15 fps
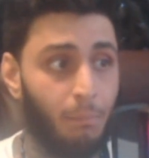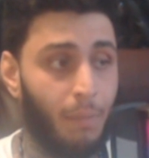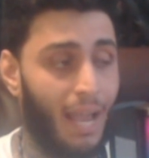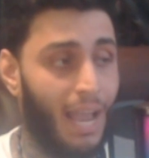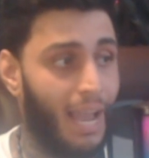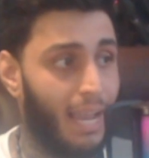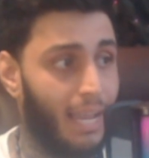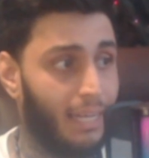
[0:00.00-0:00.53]

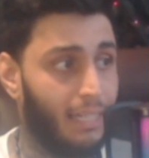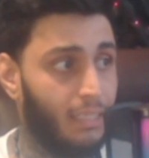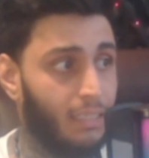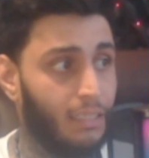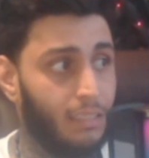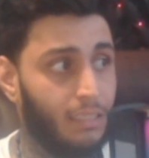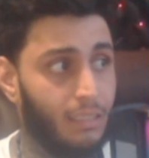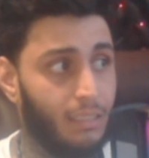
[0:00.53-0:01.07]
bad
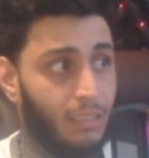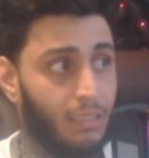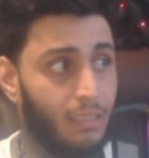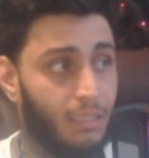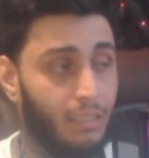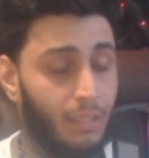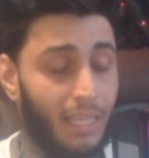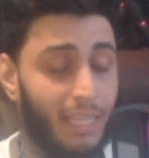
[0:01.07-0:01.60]

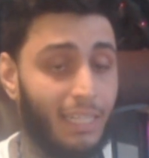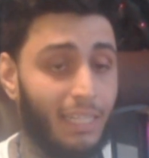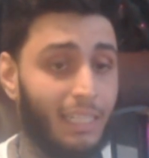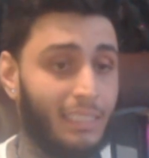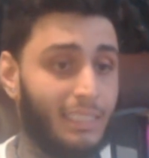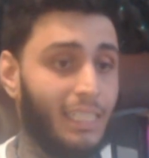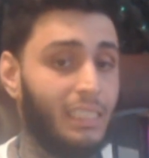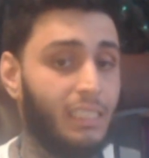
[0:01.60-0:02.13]
in an
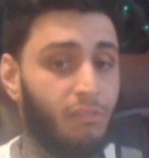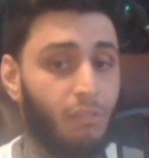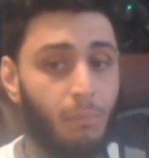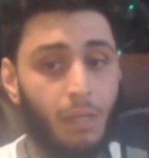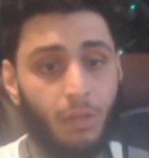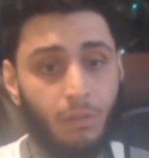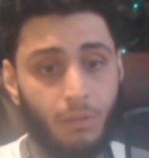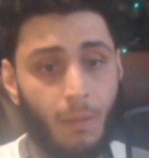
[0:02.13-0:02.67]
excessive
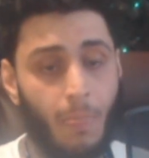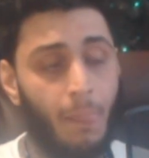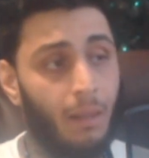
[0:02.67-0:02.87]
amount.